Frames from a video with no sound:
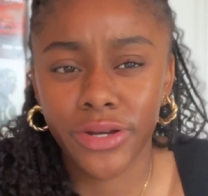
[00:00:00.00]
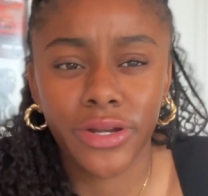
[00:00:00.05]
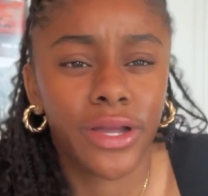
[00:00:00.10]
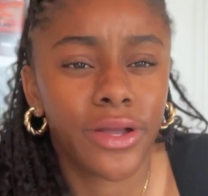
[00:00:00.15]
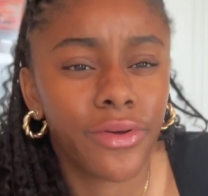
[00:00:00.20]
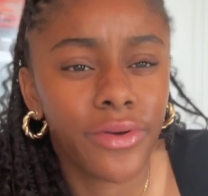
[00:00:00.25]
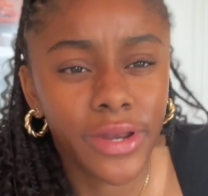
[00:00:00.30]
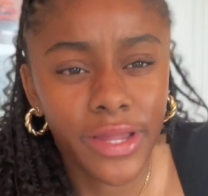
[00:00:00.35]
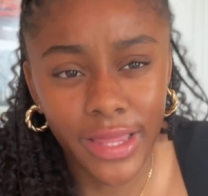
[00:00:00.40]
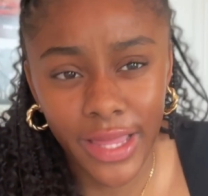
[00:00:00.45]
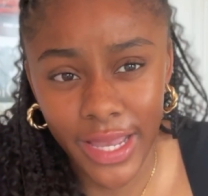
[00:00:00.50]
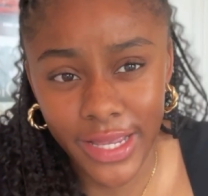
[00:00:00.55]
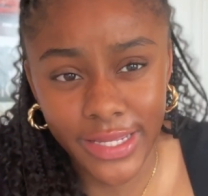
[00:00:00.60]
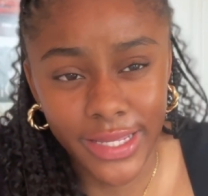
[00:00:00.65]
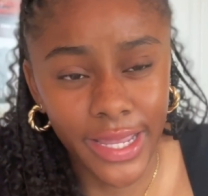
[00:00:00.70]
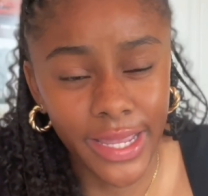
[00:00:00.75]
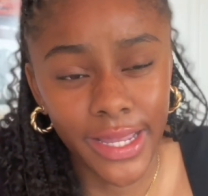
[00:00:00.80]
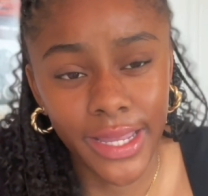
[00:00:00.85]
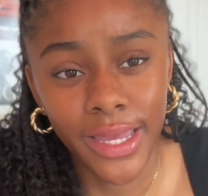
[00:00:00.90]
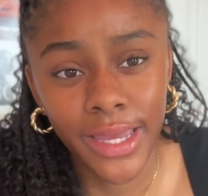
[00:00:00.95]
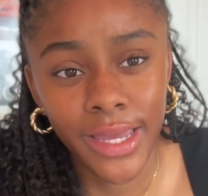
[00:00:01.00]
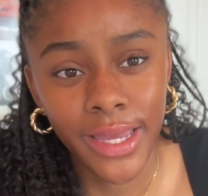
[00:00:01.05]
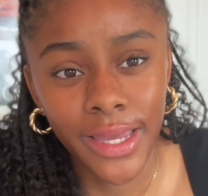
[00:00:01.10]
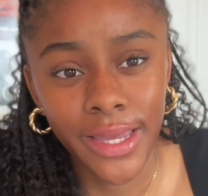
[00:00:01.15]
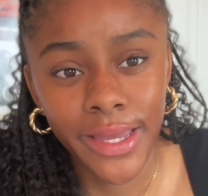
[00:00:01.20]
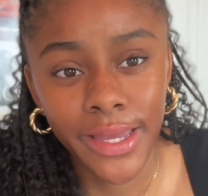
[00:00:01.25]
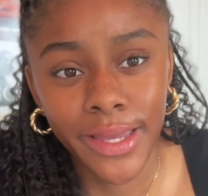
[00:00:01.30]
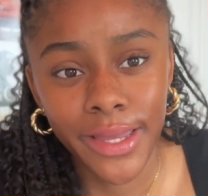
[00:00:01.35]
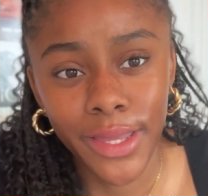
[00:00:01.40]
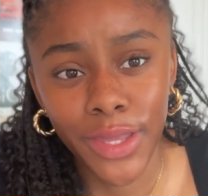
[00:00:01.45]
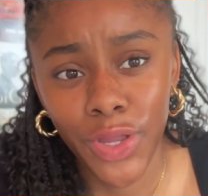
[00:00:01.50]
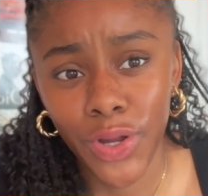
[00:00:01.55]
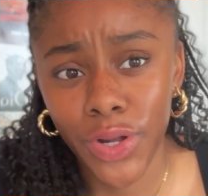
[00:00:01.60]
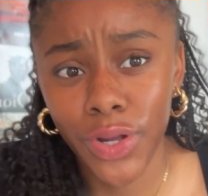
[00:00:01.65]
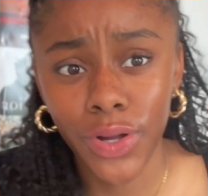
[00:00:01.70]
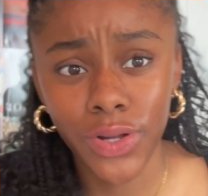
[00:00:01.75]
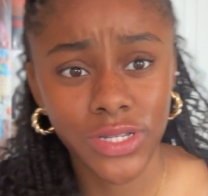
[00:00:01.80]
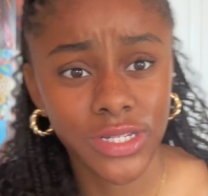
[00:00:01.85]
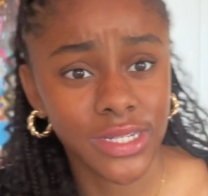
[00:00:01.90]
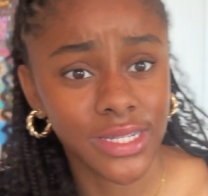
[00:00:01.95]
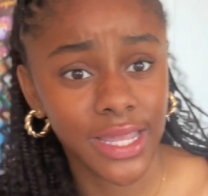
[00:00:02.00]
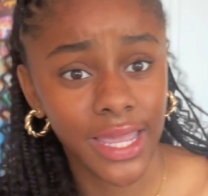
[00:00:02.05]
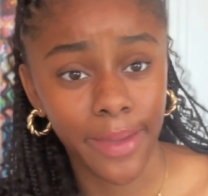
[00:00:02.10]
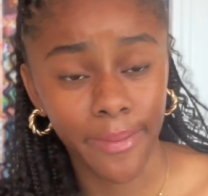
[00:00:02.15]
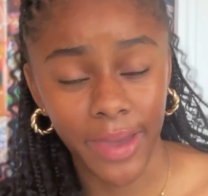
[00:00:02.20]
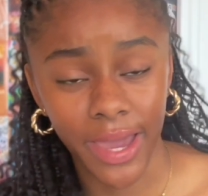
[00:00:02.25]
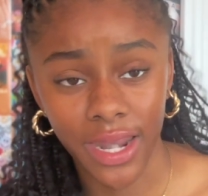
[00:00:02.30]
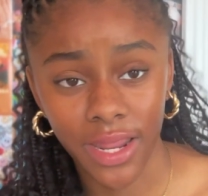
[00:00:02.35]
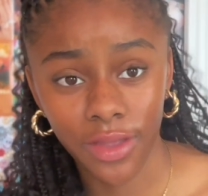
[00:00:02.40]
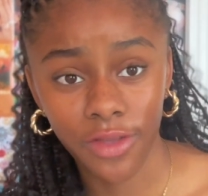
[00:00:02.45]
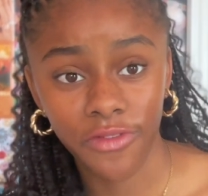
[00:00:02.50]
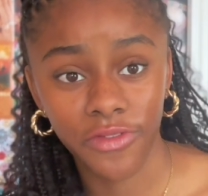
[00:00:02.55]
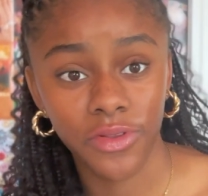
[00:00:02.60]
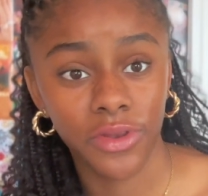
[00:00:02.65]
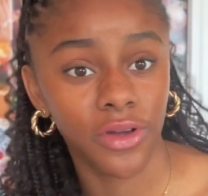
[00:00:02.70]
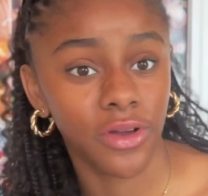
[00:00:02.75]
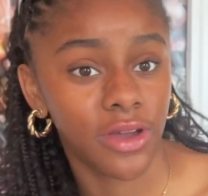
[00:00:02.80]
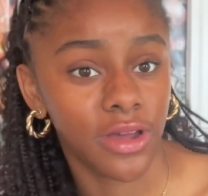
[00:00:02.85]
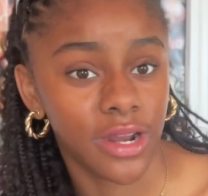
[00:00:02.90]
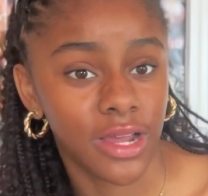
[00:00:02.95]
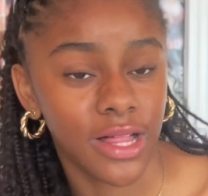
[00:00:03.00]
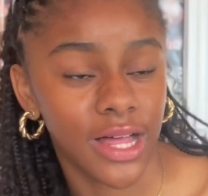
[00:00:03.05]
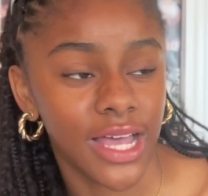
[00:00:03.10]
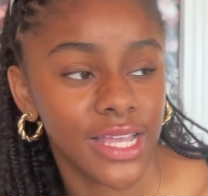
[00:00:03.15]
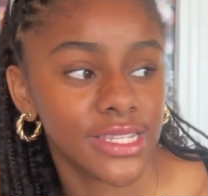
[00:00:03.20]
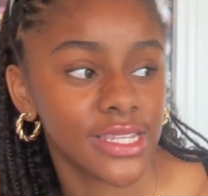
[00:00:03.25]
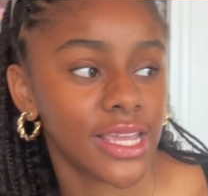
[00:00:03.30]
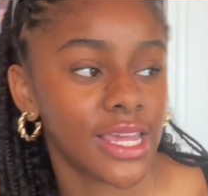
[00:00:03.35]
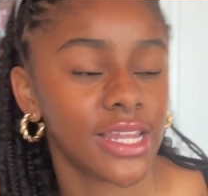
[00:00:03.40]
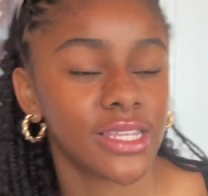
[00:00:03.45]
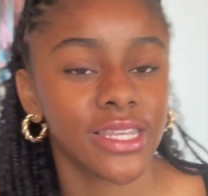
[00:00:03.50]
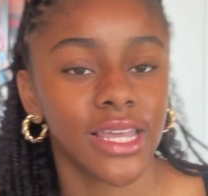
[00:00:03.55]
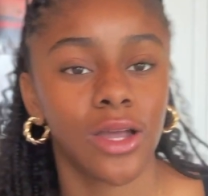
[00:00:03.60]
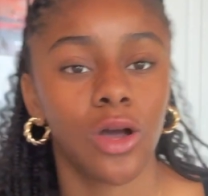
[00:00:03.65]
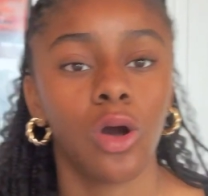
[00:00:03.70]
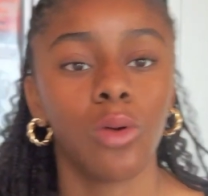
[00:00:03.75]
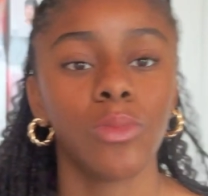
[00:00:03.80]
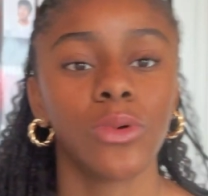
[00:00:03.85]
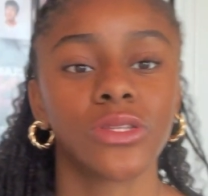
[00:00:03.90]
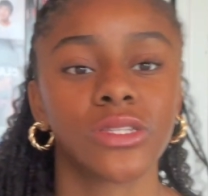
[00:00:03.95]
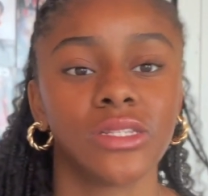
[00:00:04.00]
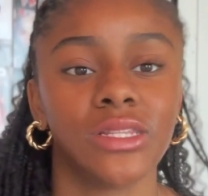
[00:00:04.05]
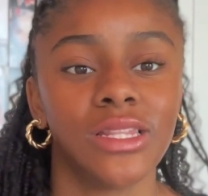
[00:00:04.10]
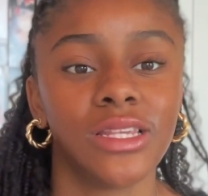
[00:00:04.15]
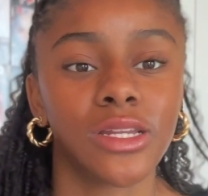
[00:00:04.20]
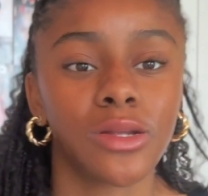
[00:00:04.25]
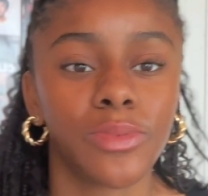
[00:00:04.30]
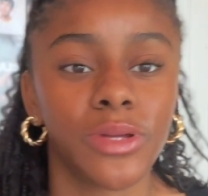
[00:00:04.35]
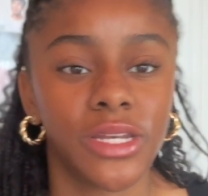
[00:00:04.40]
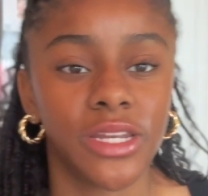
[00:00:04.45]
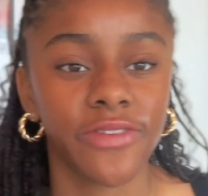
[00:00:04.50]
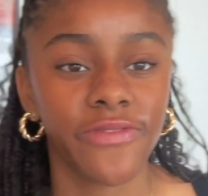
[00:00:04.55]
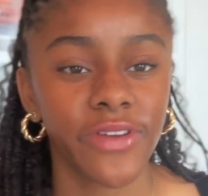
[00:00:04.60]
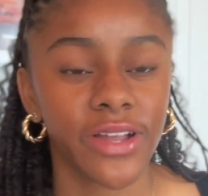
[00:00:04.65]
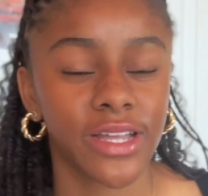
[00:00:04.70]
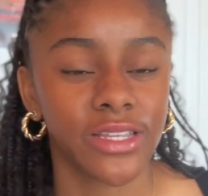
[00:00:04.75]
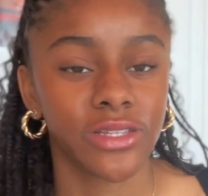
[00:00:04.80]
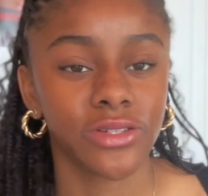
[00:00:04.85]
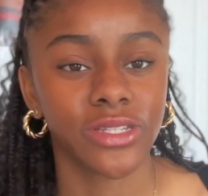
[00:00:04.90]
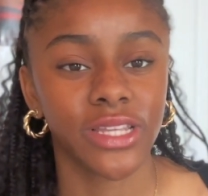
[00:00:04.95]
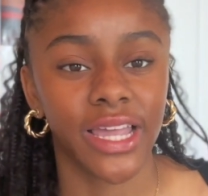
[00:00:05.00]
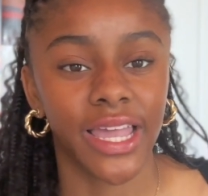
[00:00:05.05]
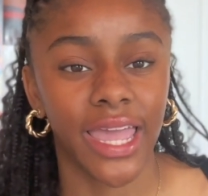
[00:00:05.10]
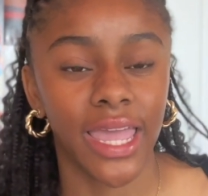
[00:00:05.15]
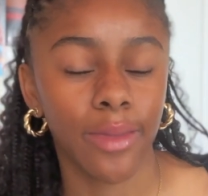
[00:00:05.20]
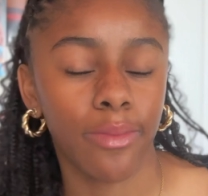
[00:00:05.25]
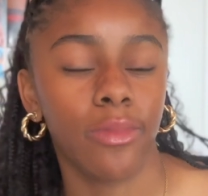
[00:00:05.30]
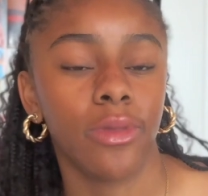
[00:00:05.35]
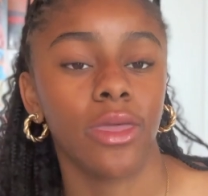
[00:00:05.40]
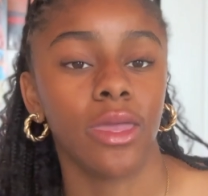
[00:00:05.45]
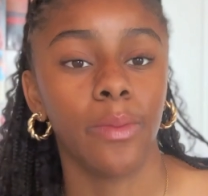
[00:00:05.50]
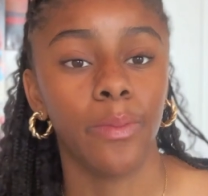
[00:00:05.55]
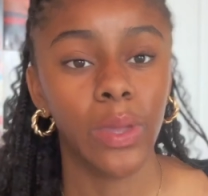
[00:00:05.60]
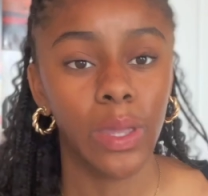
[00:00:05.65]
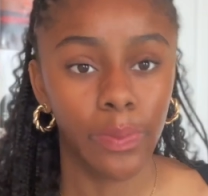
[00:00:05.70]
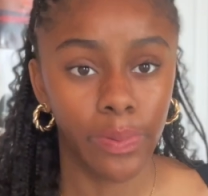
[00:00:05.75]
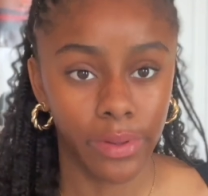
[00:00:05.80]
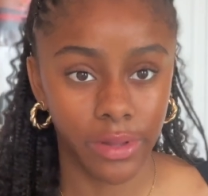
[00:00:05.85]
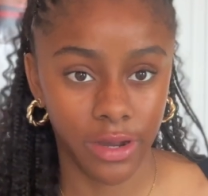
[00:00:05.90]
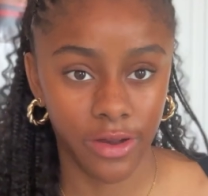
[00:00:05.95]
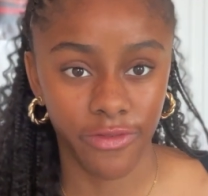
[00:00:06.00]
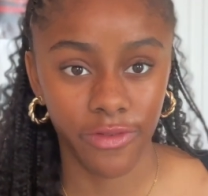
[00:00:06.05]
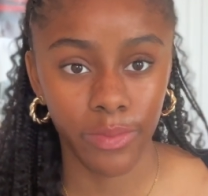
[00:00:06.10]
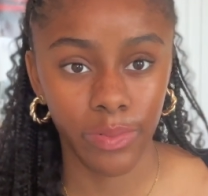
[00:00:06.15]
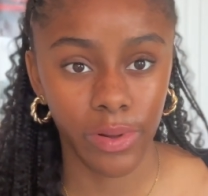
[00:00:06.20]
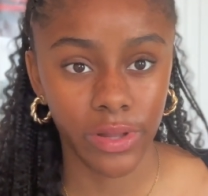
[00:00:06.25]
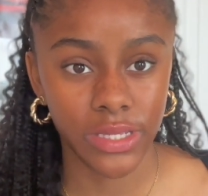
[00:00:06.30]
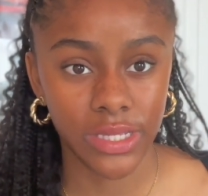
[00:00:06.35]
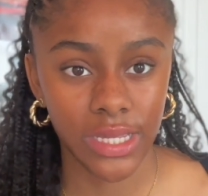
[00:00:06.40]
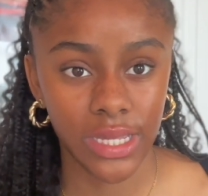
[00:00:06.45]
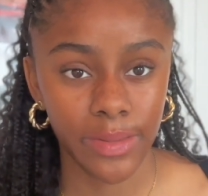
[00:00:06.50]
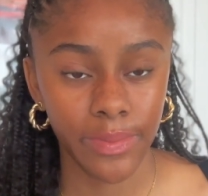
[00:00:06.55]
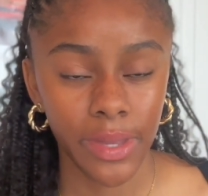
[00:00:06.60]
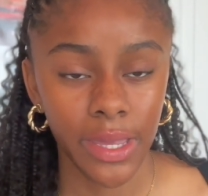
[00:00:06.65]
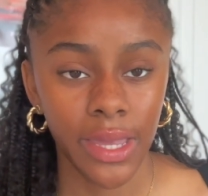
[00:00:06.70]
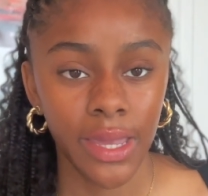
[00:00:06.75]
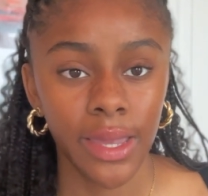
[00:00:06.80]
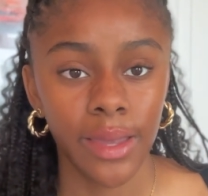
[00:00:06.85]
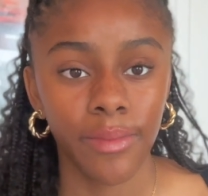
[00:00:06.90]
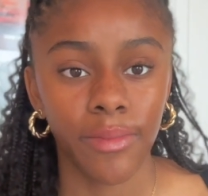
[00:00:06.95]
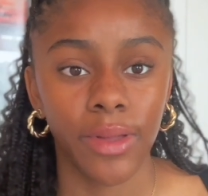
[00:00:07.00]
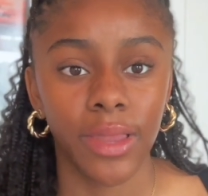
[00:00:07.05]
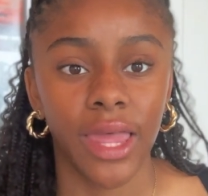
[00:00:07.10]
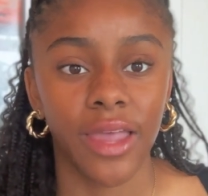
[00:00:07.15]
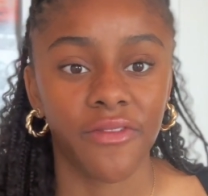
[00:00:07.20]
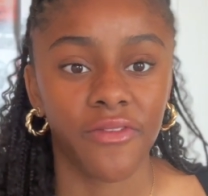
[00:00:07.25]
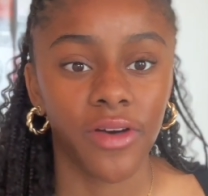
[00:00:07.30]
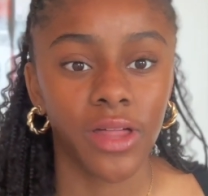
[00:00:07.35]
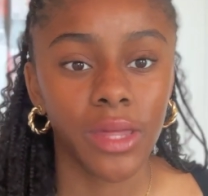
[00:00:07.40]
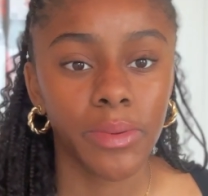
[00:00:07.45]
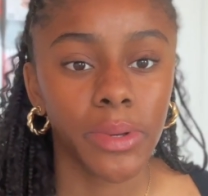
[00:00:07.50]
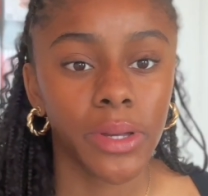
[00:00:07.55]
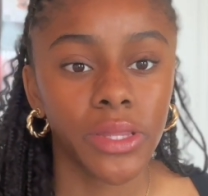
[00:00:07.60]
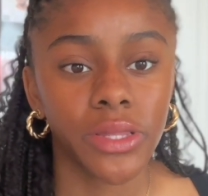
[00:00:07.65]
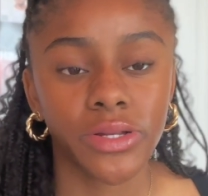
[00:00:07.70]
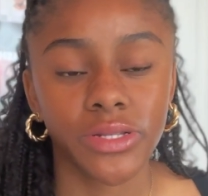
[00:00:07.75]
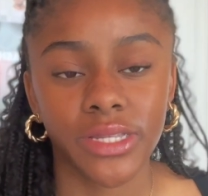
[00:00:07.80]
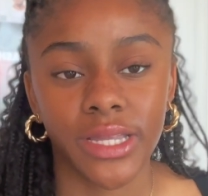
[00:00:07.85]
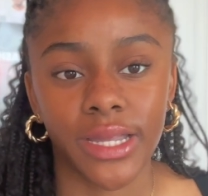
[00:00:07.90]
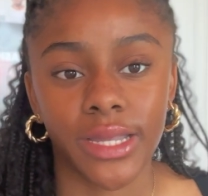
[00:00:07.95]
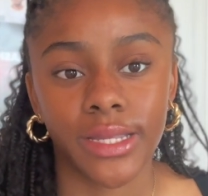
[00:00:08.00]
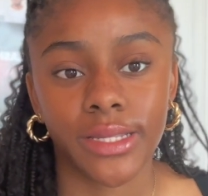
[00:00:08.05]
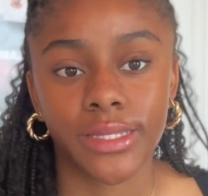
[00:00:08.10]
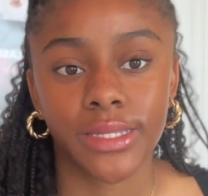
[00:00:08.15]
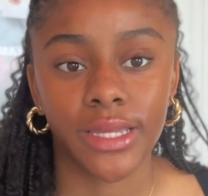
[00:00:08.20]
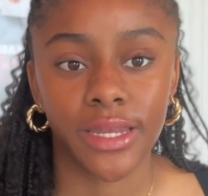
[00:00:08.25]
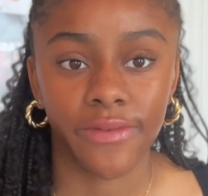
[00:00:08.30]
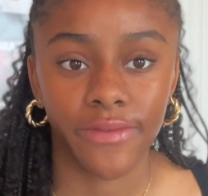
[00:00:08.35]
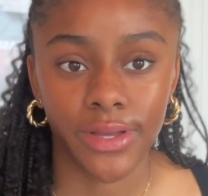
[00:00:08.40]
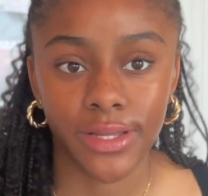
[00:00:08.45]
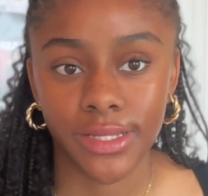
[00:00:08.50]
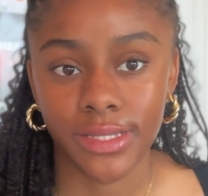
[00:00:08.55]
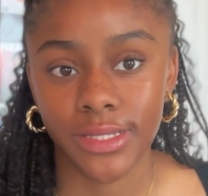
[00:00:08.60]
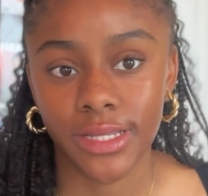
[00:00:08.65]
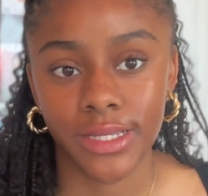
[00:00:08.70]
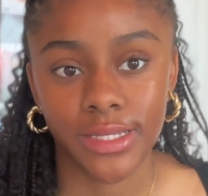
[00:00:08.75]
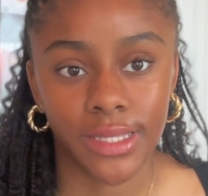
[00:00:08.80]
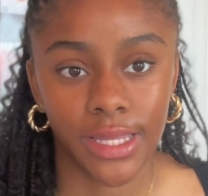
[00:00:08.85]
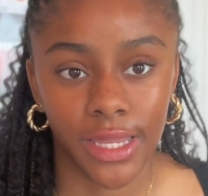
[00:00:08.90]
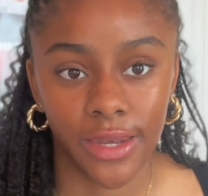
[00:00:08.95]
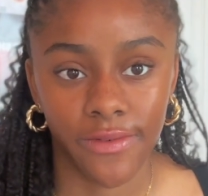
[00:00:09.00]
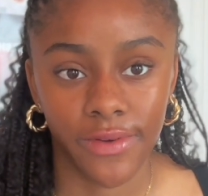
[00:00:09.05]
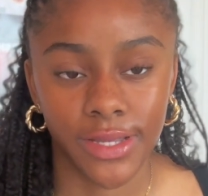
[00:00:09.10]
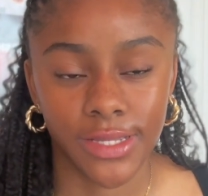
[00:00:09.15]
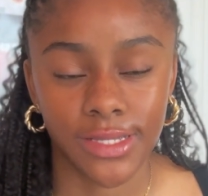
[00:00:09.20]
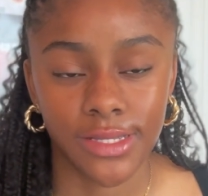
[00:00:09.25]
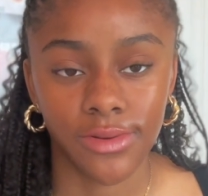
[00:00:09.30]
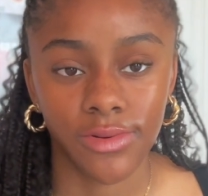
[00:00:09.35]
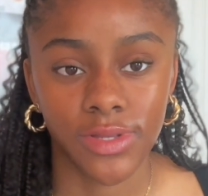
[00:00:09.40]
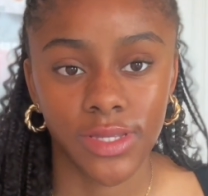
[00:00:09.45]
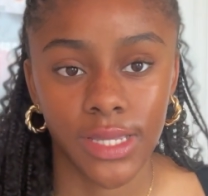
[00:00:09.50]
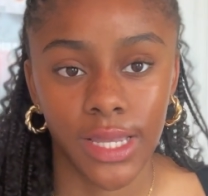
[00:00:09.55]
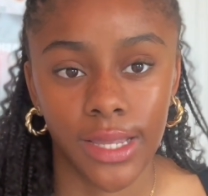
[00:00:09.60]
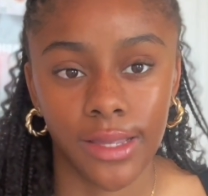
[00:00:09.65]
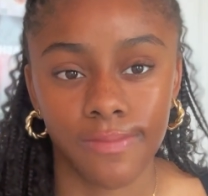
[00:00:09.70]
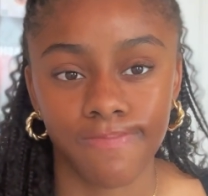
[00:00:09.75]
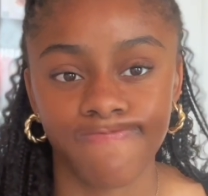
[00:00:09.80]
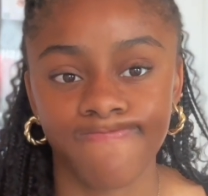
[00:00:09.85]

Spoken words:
not going to class? Like, your coach doesn't get mad at you if you don't go to class. And it's like almost a little bit different because there's like 8 million people on a football team. But like volleyball, there's like 10 of us, 16 of us. So it's like,